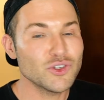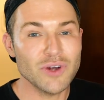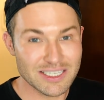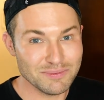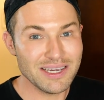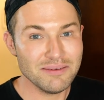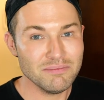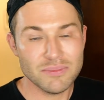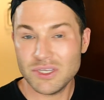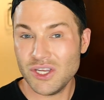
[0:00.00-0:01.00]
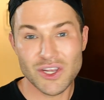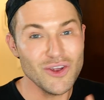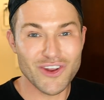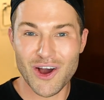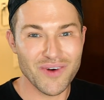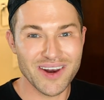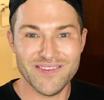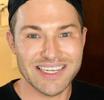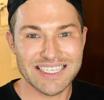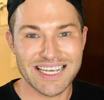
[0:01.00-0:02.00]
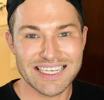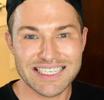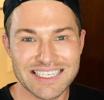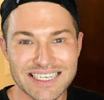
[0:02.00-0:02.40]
Trust me, you don't want to miss this.